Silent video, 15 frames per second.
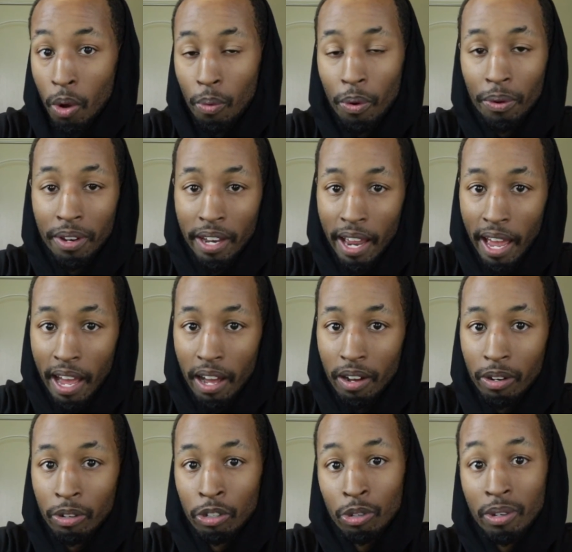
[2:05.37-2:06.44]
well,
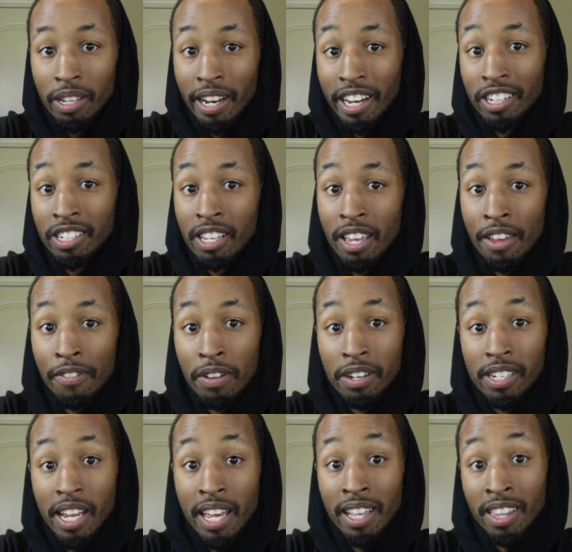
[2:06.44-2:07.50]
now you can actually
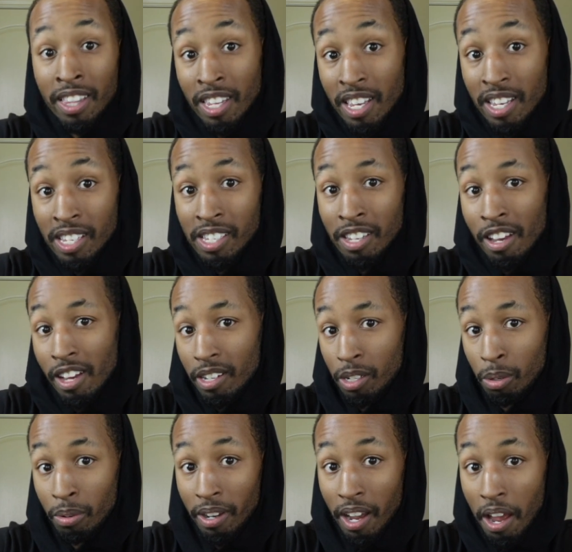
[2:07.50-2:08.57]
even take this
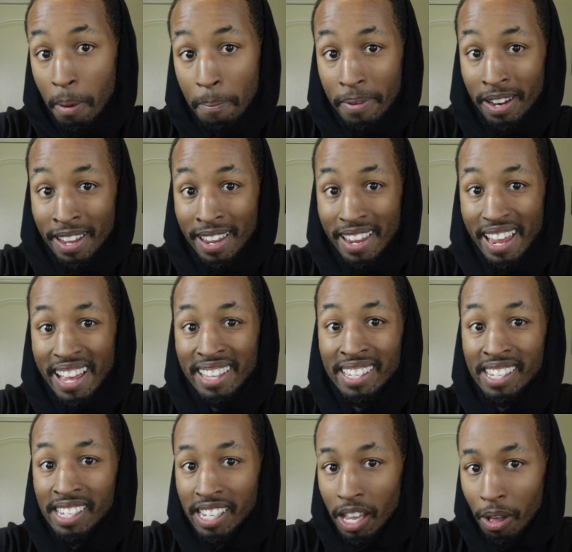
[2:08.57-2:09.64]
to a company and
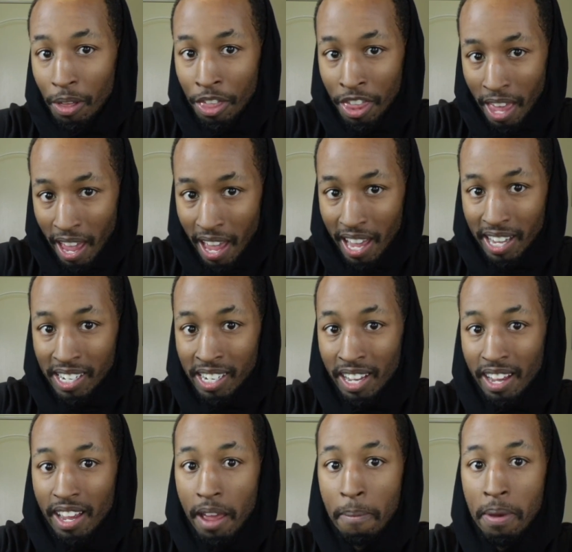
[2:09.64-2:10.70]
sell that
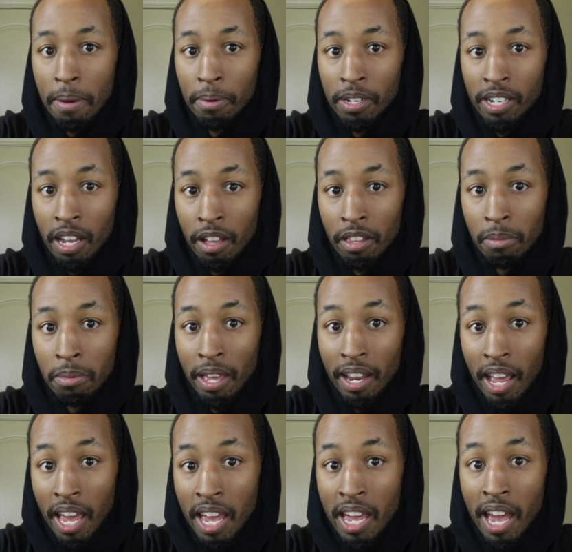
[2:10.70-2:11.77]
and be able to tell them that,
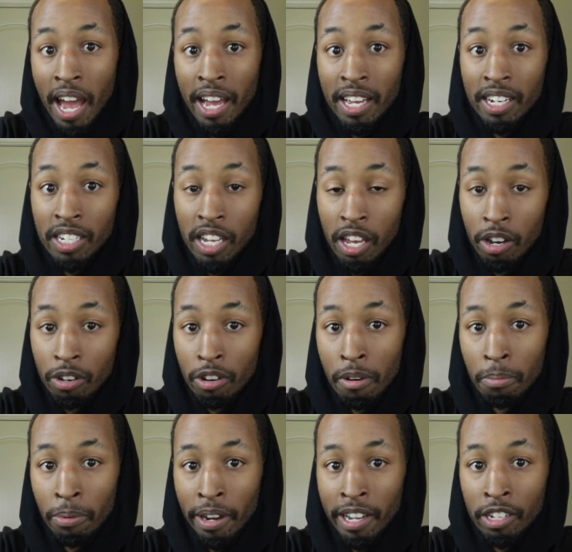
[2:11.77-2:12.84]
hey, I can tell
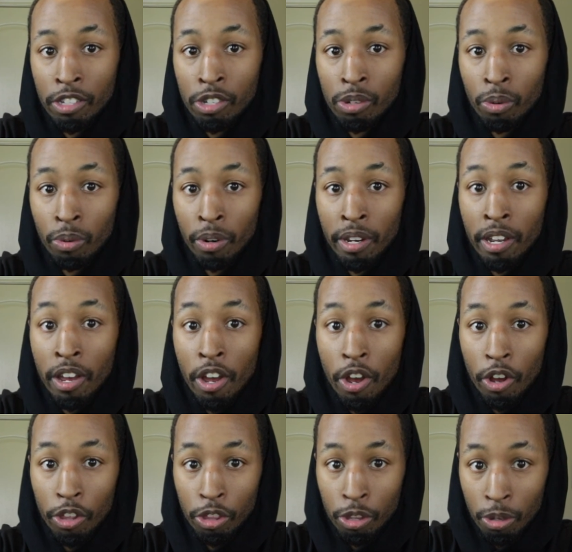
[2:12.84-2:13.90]
your brand story
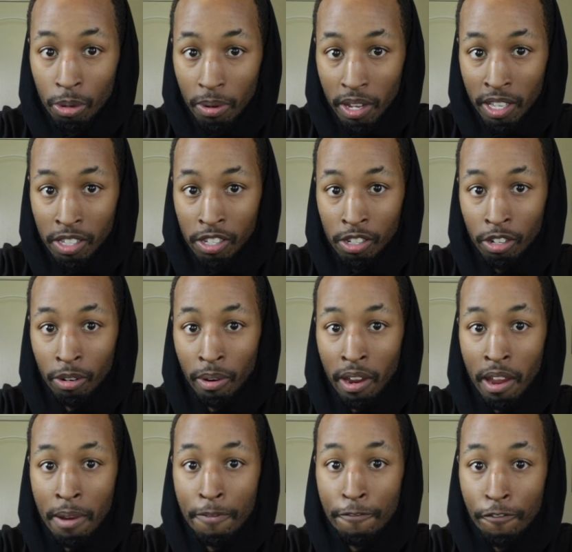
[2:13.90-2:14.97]
through
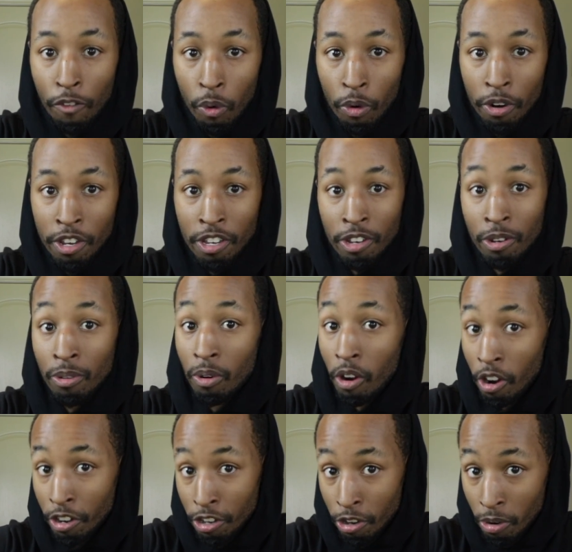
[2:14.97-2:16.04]
Instagram for you
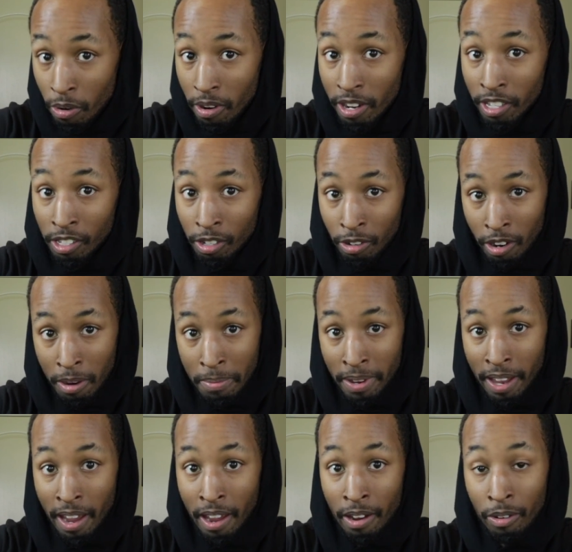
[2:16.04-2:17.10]
on your Instagram
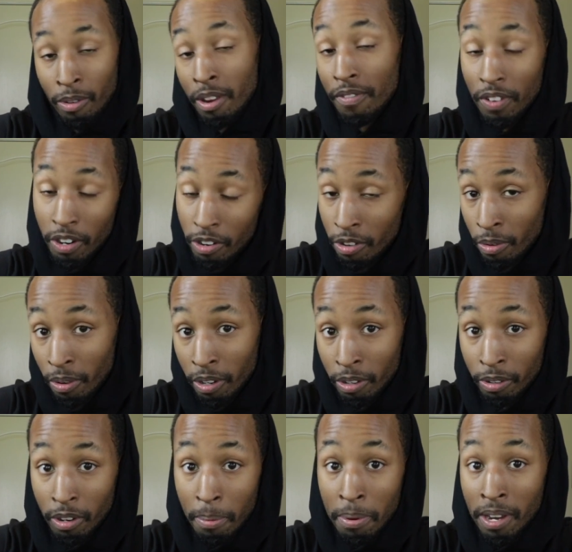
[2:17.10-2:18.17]
account or even on your
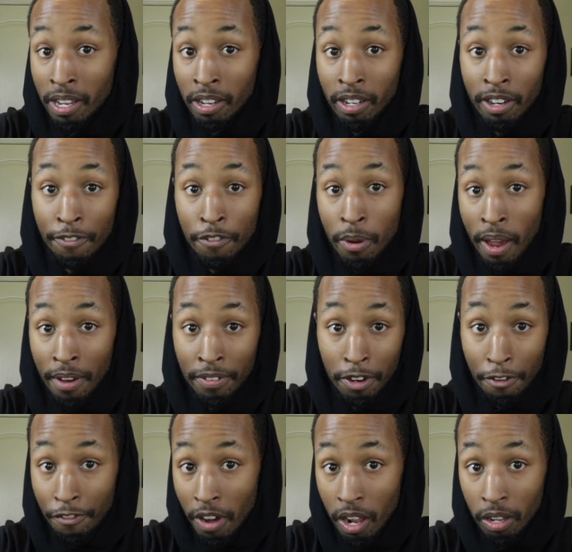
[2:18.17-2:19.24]
own, depending on if you have
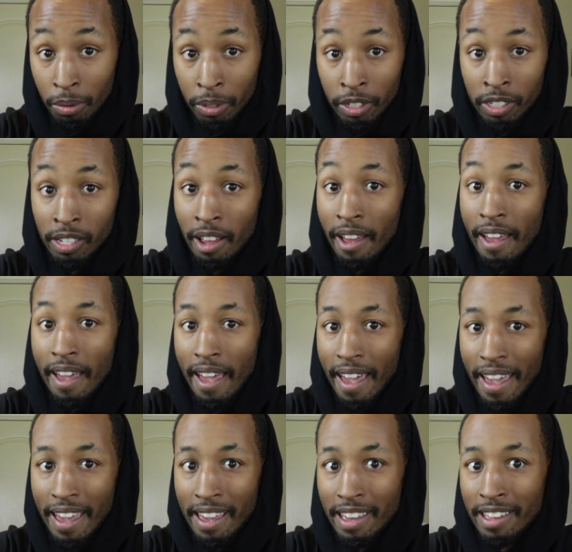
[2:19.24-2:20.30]
enough followers
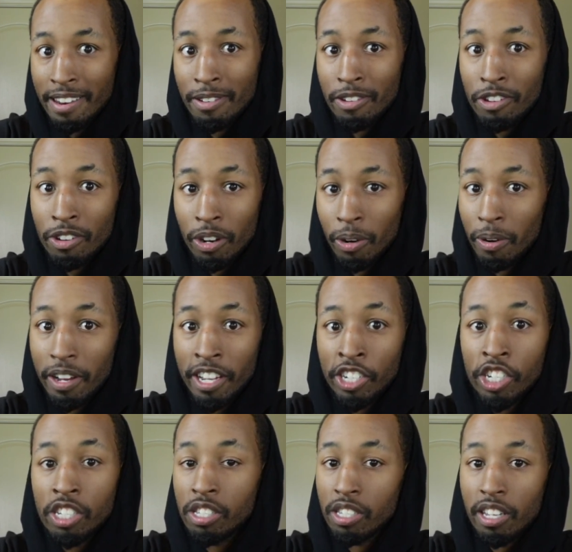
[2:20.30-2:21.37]
and you know it
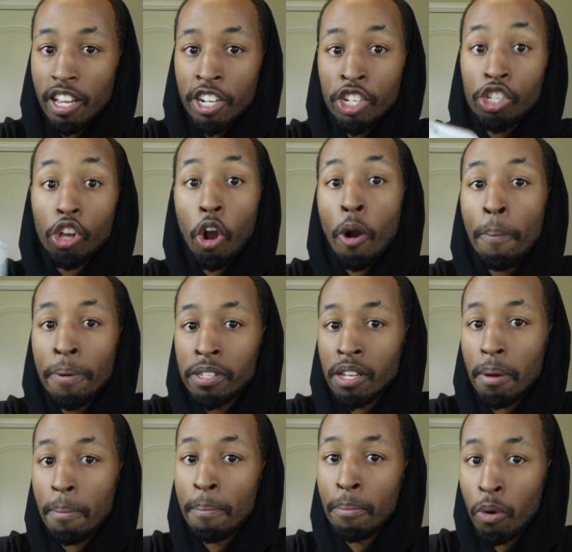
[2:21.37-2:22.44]
just it just opens
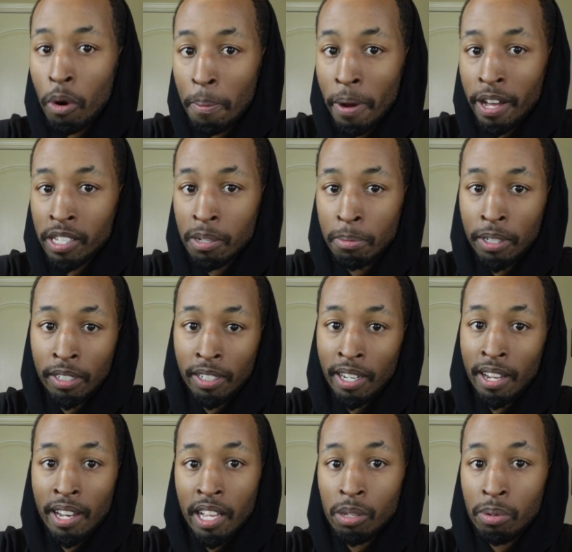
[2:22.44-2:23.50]
up more
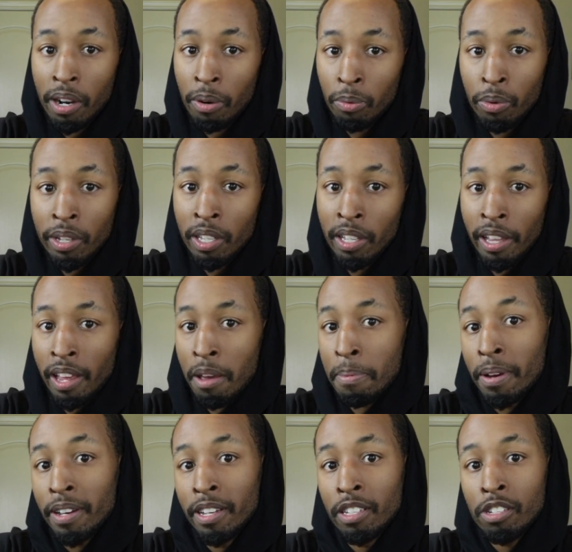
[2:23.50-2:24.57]
possibility and that's what i really like
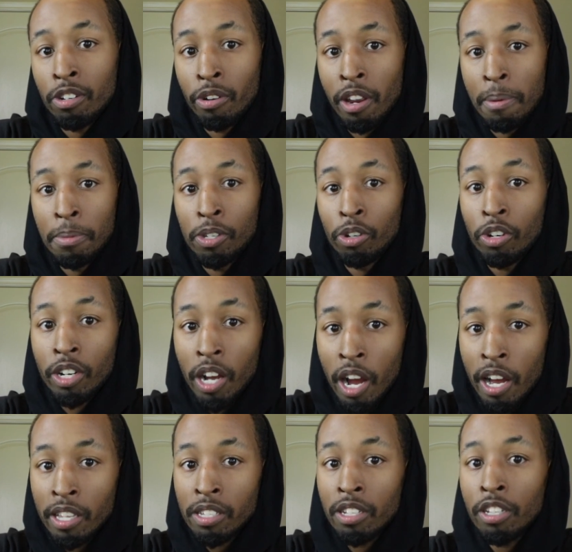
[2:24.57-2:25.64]
about instagram is they're
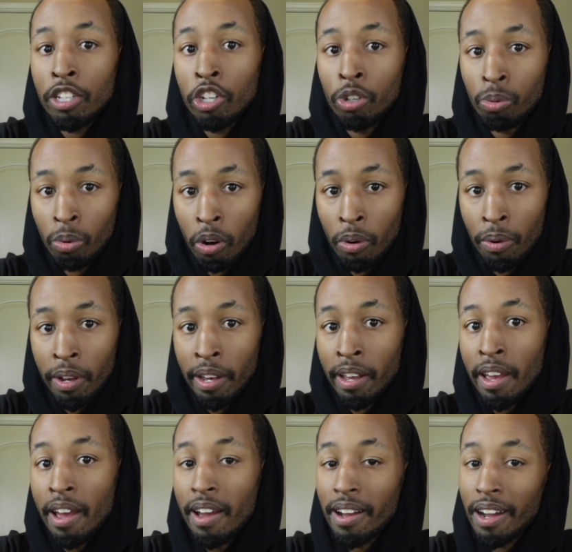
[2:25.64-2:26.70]
constantly growing
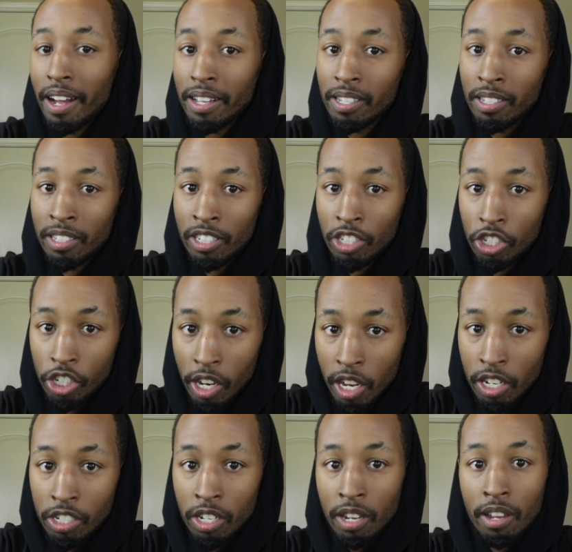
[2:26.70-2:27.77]
constantly
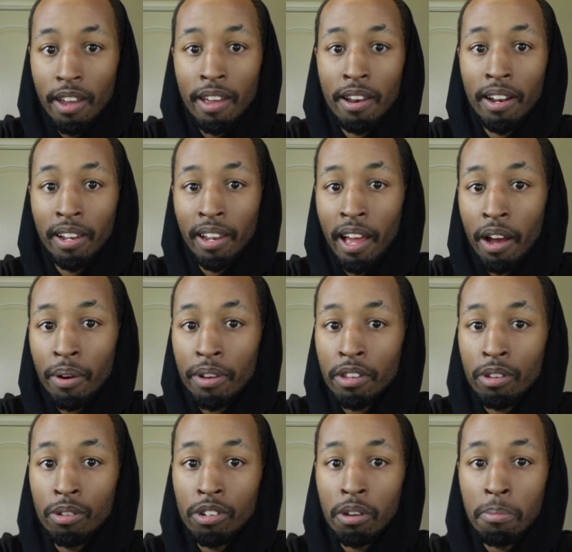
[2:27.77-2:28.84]
changing and allowing
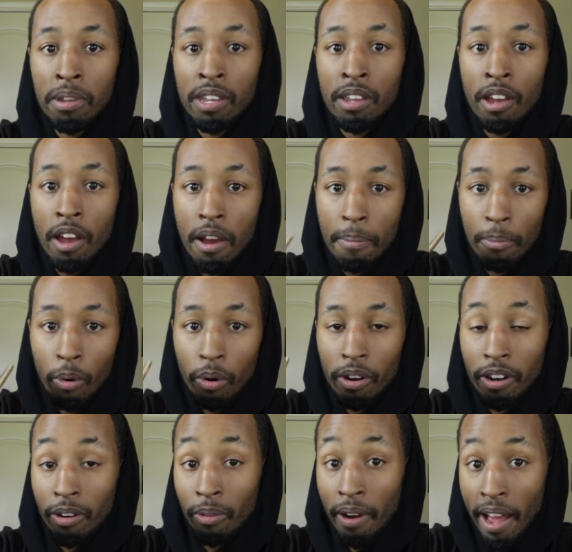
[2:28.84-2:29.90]
you to be more
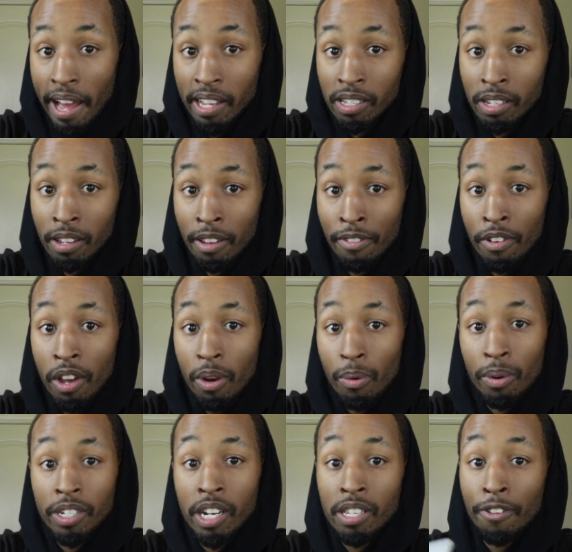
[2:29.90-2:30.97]
interactive
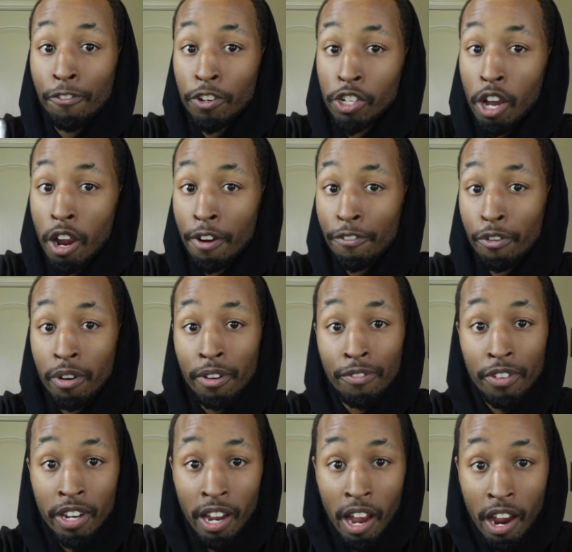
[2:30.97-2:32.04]
which as a photographer and
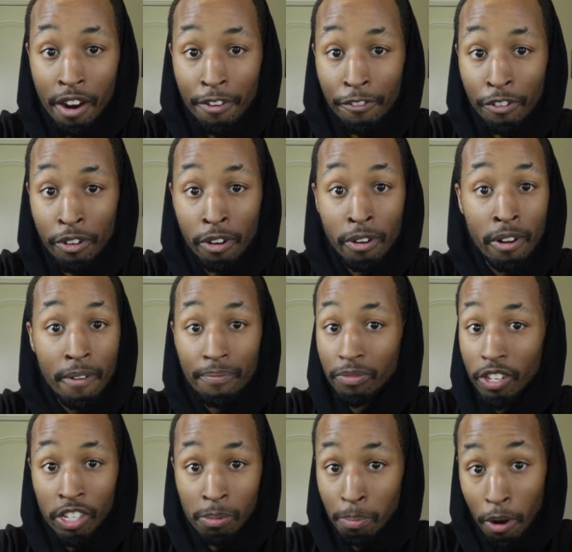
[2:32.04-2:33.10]
a videographer
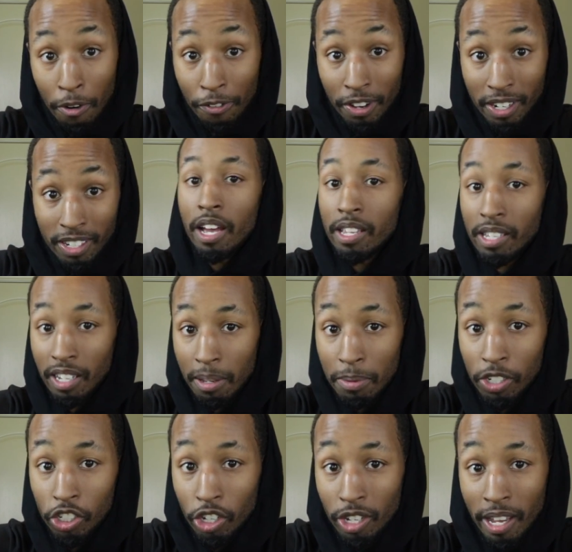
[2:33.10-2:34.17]
is perfect so let me
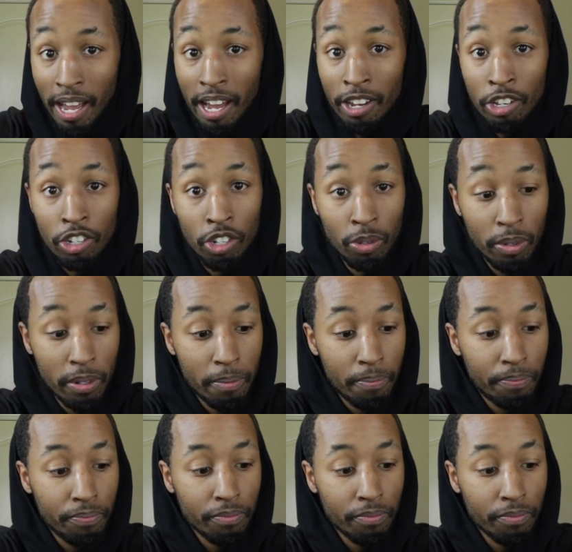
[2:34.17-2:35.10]
show you how you do it